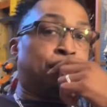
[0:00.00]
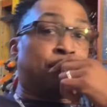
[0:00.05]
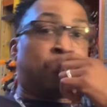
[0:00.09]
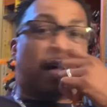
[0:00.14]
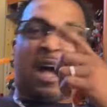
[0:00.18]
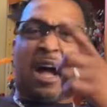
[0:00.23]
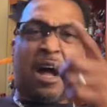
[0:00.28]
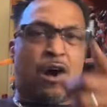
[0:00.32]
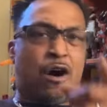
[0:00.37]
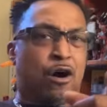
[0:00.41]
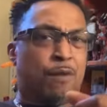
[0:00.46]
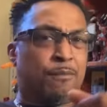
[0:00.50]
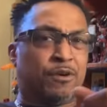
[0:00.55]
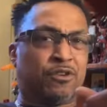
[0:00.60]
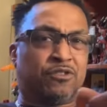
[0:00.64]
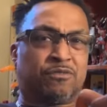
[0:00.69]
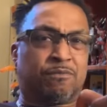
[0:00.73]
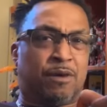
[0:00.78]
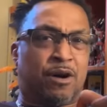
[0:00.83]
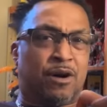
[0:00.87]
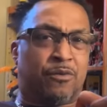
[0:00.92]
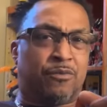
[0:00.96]
I
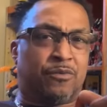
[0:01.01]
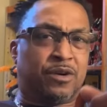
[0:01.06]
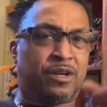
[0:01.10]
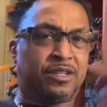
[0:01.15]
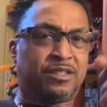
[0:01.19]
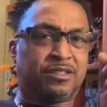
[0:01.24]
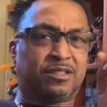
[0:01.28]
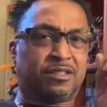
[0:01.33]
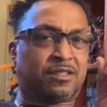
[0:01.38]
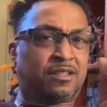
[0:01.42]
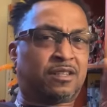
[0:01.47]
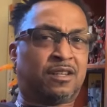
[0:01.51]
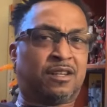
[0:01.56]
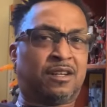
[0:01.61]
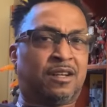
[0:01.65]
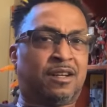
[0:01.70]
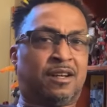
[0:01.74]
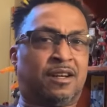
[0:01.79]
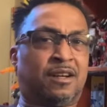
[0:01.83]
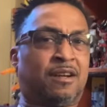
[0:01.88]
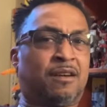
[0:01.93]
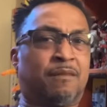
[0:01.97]
almost bought one, just...
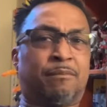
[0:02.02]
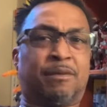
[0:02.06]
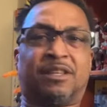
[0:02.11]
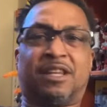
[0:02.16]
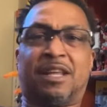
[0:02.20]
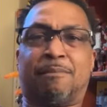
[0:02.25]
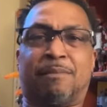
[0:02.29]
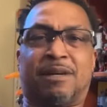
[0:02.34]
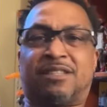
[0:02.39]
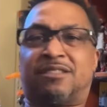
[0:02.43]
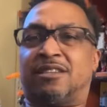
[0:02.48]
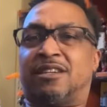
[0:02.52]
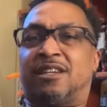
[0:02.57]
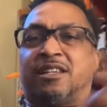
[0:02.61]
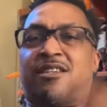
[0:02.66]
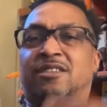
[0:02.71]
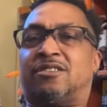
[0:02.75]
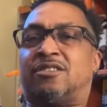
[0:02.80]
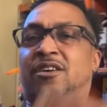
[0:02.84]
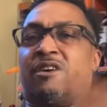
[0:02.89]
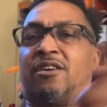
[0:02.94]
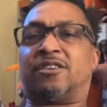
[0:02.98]
But then my son
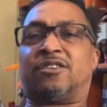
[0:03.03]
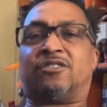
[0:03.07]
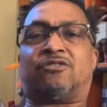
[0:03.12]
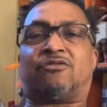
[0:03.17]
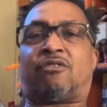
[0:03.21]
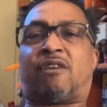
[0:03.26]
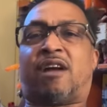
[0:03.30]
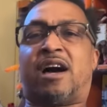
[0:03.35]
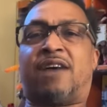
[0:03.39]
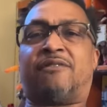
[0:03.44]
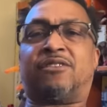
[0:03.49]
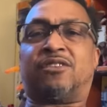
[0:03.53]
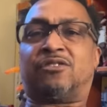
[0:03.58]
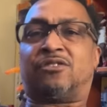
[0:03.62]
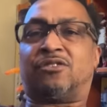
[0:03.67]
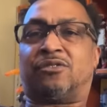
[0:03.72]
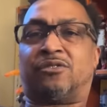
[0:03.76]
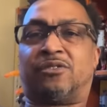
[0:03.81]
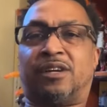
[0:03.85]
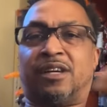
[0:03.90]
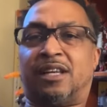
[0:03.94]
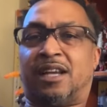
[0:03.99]
saw this driving
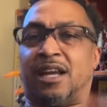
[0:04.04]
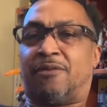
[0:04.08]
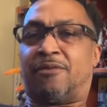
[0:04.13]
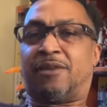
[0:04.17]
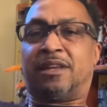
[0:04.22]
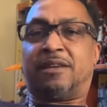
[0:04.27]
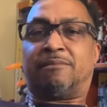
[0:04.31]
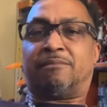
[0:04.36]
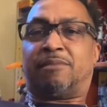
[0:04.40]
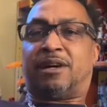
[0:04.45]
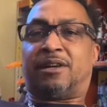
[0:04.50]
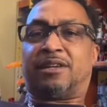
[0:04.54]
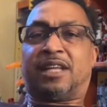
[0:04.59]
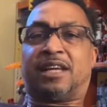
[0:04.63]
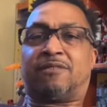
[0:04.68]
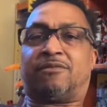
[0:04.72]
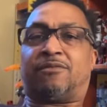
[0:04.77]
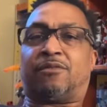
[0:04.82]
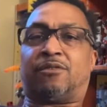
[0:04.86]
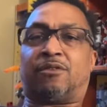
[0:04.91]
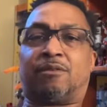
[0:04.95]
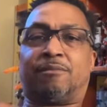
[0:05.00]
toy and I went and bought that
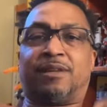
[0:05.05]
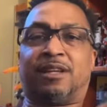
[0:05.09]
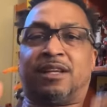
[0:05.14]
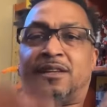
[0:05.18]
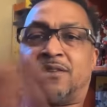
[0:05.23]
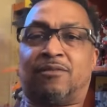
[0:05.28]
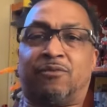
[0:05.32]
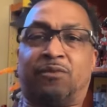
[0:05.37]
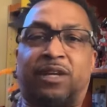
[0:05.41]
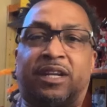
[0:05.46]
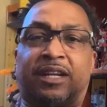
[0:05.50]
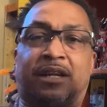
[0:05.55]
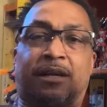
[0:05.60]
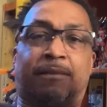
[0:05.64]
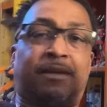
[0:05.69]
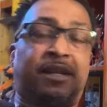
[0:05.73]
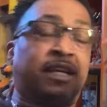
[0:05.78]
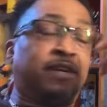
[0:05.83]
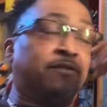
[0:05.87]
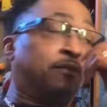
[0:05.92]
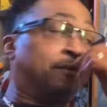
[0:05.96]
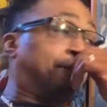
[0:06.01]
for him and then we ended up
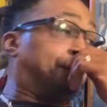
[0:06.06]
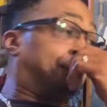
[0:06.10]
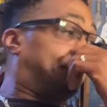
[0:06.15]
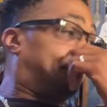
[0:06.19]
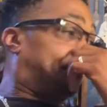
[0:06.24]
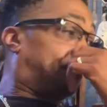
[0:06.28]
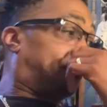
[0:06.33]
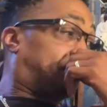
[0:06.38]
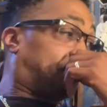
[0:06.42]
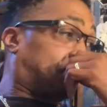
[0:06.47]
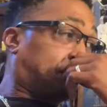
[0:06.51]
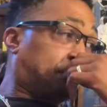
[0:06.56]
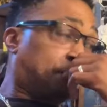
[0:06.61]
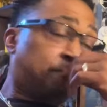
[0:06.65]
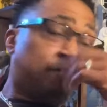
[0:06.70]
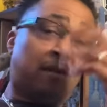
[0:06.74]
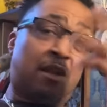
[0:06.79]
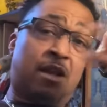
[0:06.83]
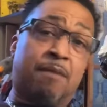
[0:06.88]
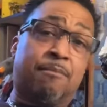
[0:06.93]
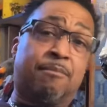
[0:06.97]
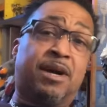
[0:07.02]
leaving.
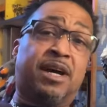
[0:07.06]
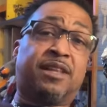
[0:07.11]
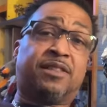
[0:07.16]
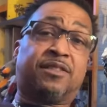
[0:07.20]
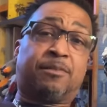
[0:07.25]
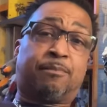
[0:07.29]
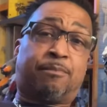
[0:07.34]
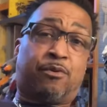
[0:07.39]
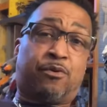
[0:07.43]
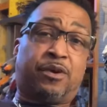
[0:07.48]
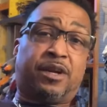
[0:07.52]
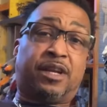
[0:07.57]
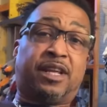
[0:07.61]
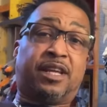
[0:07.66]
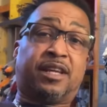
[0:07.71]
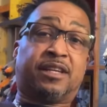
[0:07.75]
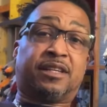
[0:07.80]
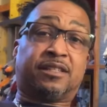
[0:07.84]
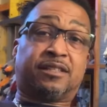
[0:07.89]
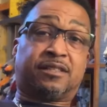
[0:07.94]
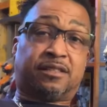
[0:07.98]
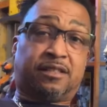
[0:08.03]
But the point
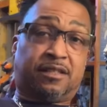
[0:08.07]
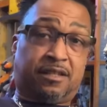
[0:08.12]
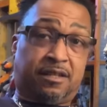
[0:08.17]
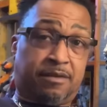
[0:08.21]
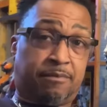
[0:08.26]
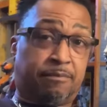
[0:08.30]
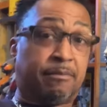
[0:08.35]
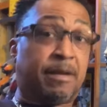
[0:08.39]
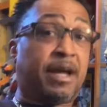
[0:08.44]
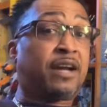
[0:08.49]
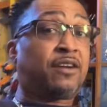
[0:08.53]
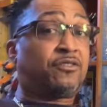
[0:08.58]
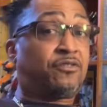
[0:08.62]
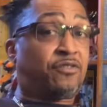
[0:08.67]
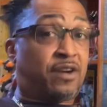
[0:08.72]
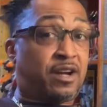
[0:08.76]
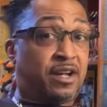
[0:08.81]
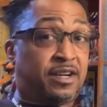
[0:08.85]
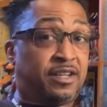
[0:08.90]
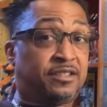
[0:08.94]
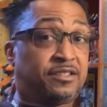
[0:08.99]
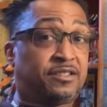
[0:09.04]
is,
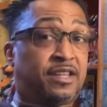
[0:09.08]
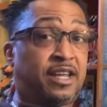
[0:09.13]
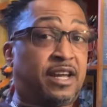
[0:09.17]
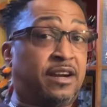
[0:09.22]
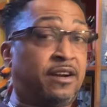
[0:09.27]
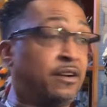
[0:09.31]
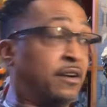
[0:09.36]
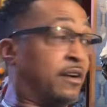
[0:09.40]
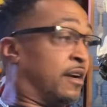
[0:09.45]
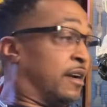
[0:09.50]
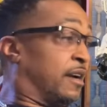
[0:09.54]
Megatron is there.